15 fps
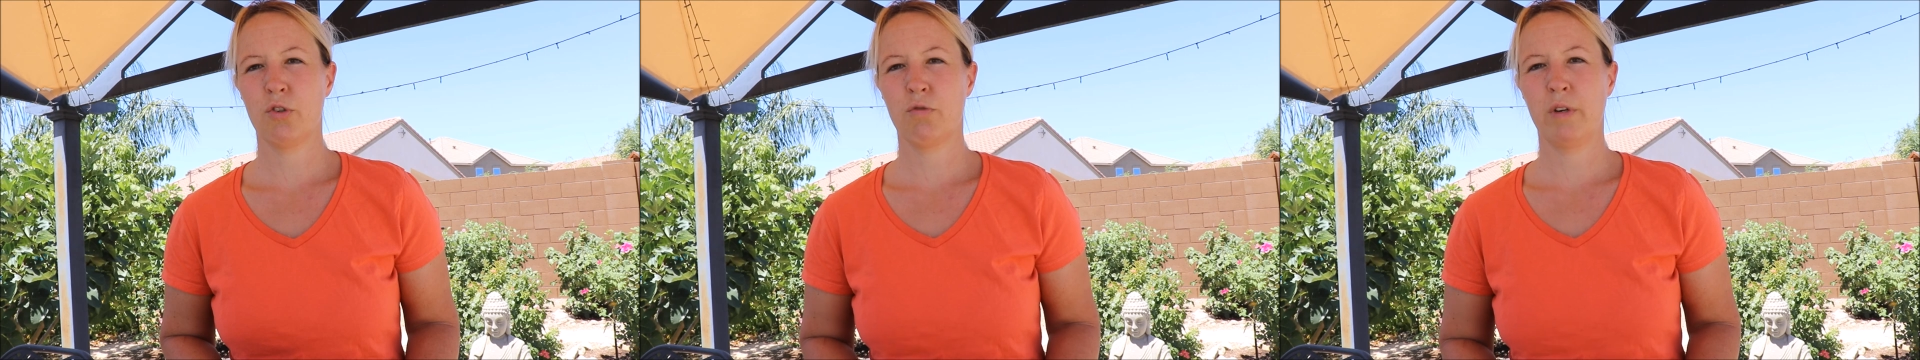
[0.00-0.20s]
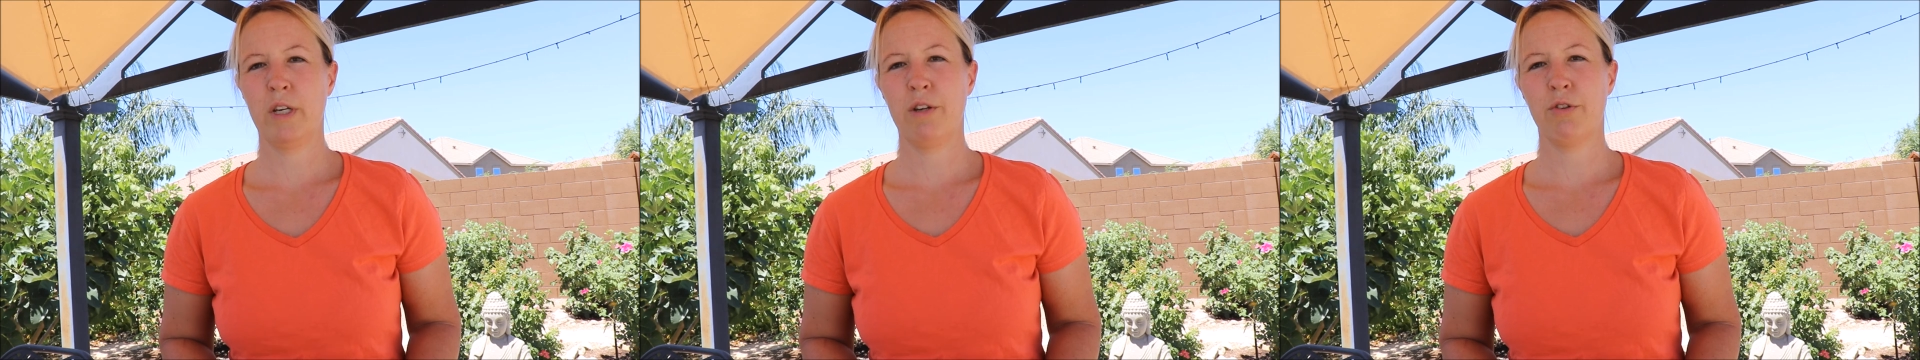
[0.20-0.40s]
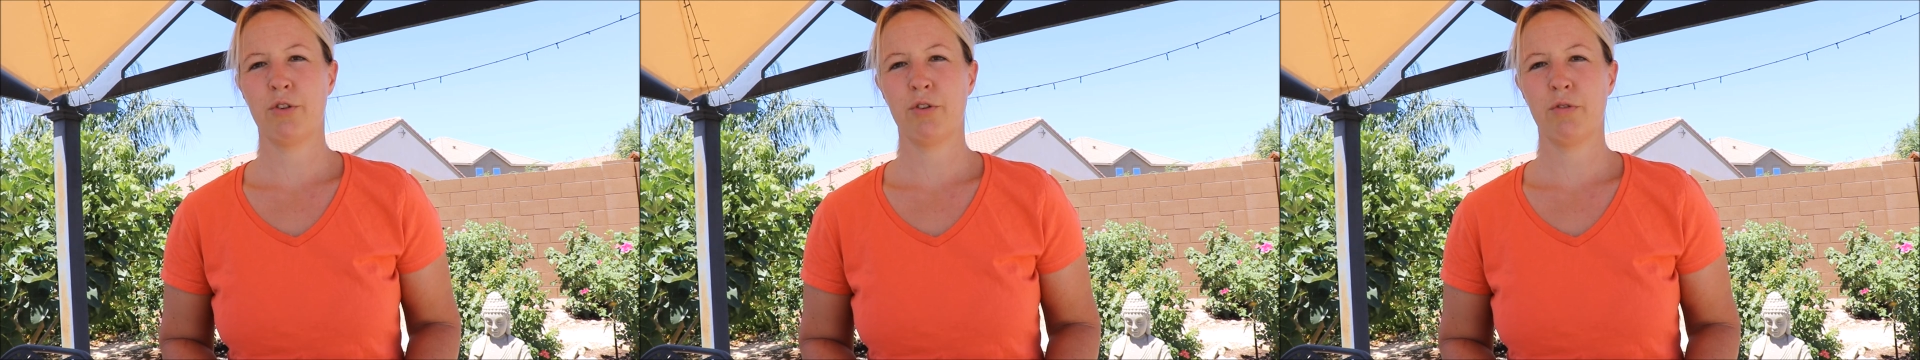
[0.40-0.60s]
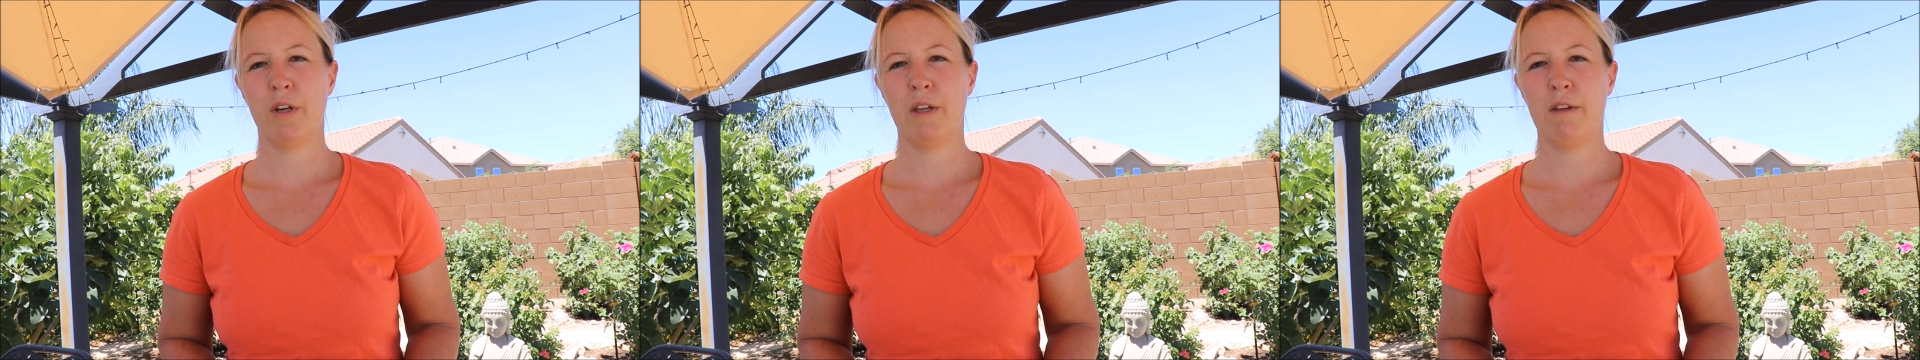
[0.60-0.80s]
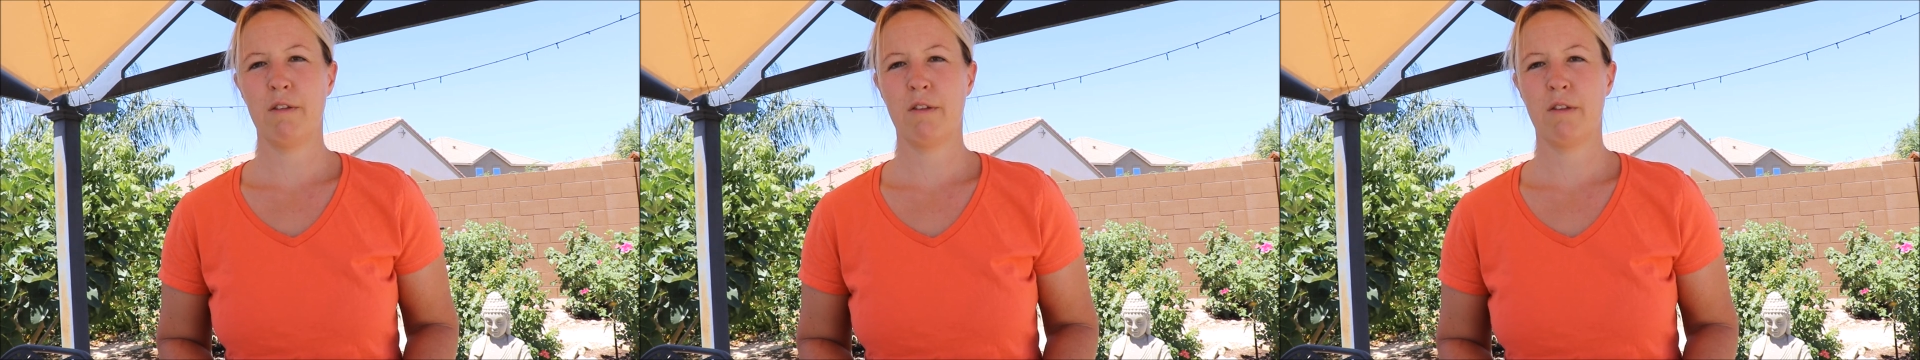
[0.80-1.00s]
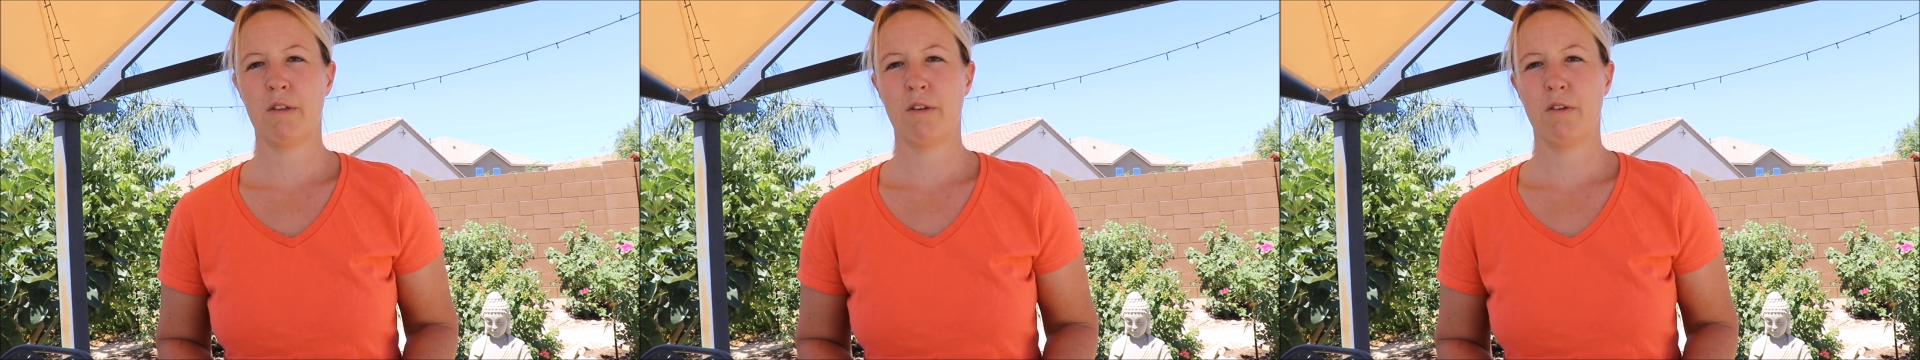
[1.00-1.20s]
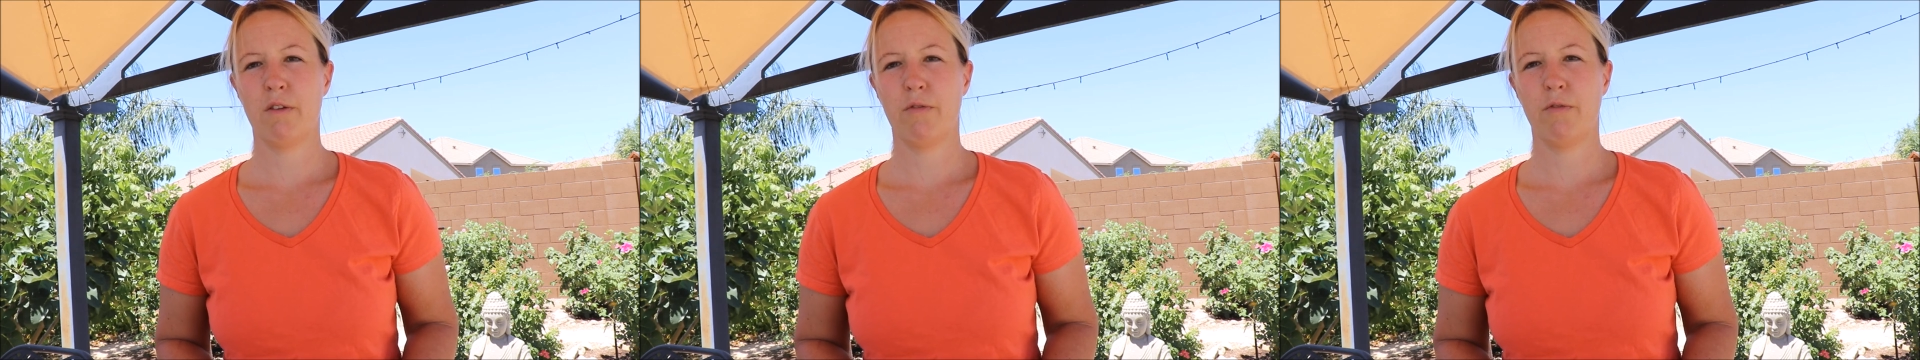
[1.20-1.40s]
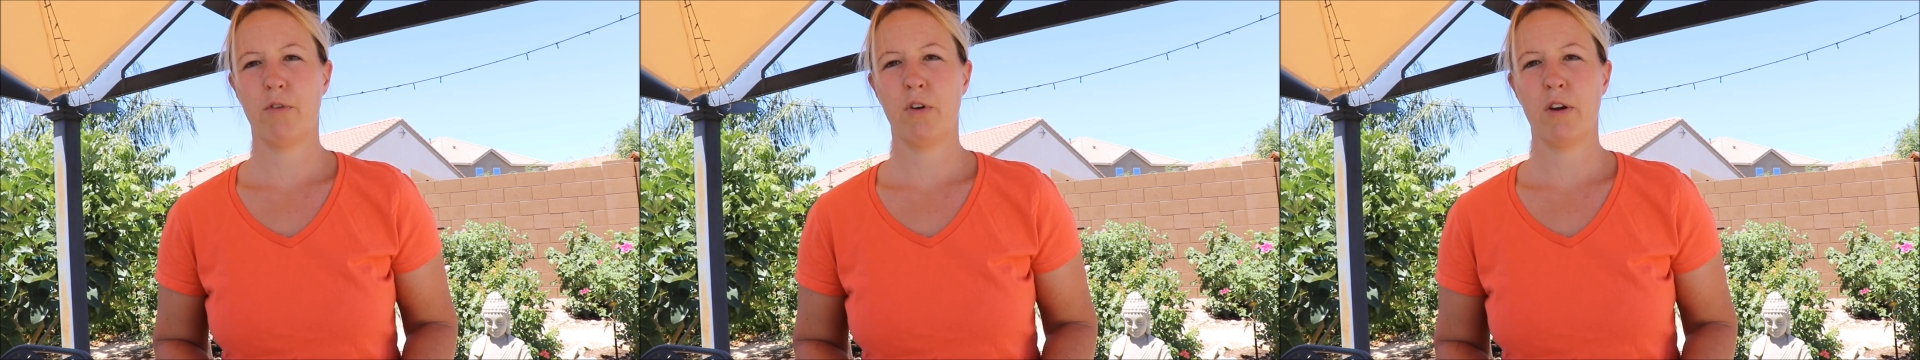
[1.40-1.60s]
treat your trees
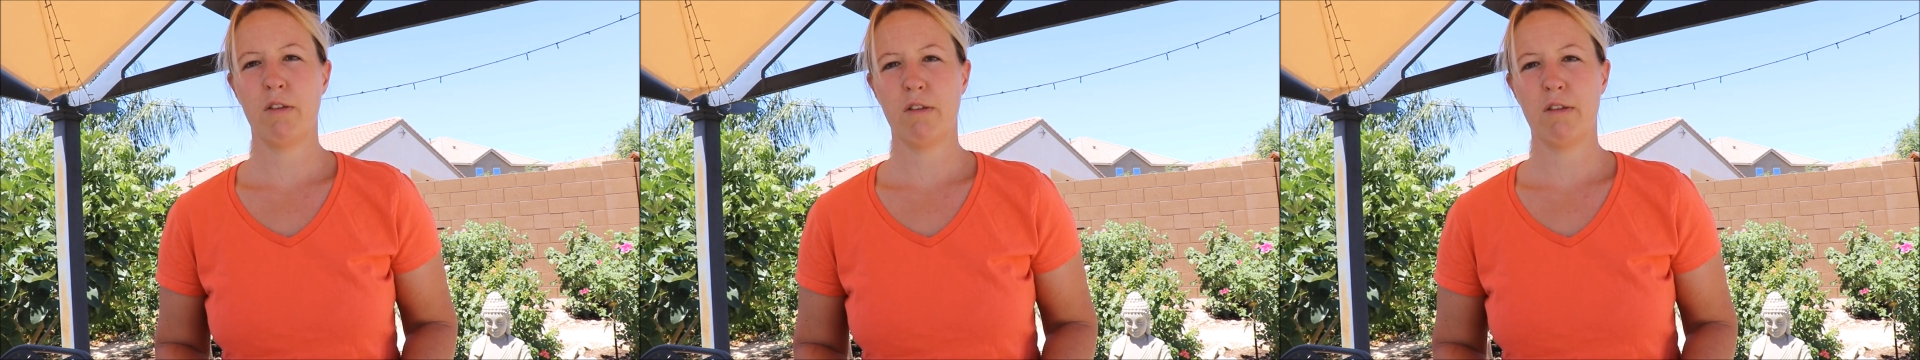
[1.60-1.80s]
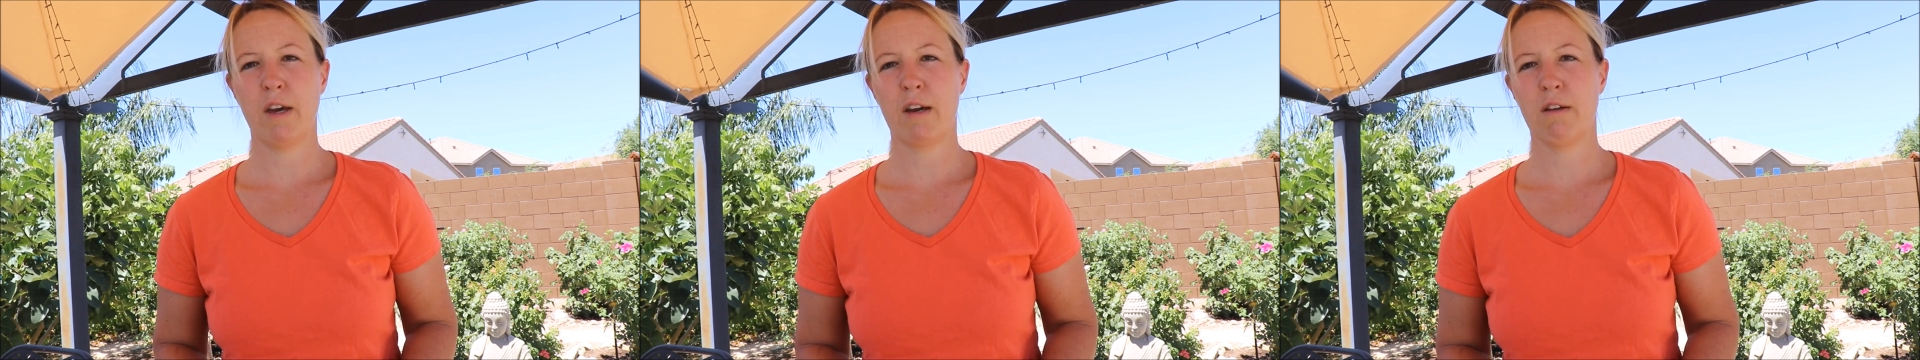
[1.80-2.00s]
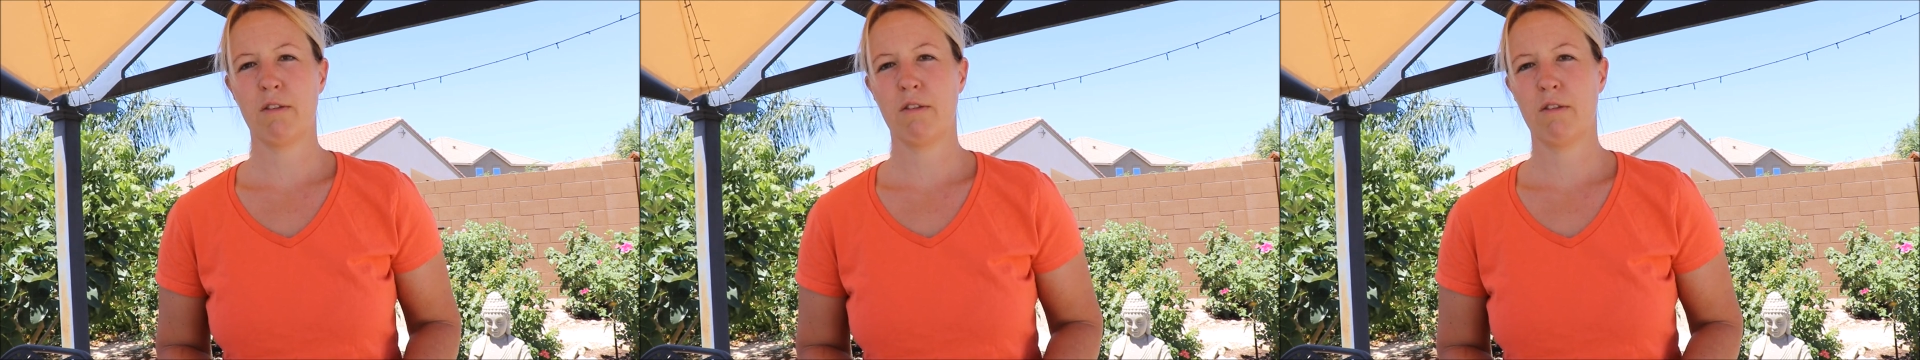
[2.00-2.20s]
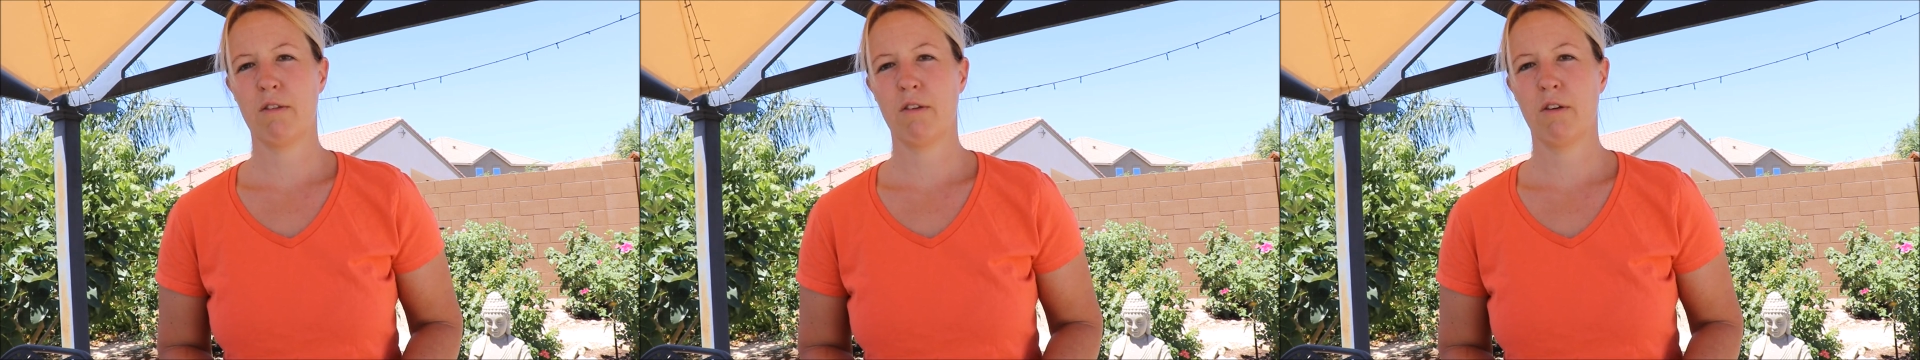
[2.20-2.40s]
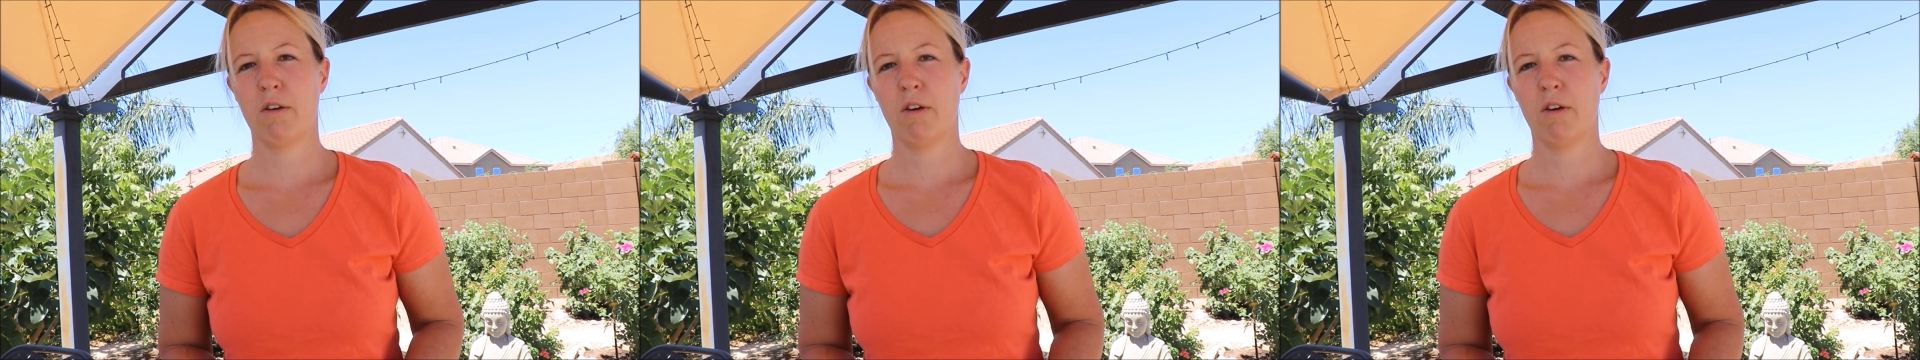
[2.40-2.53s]
for insects.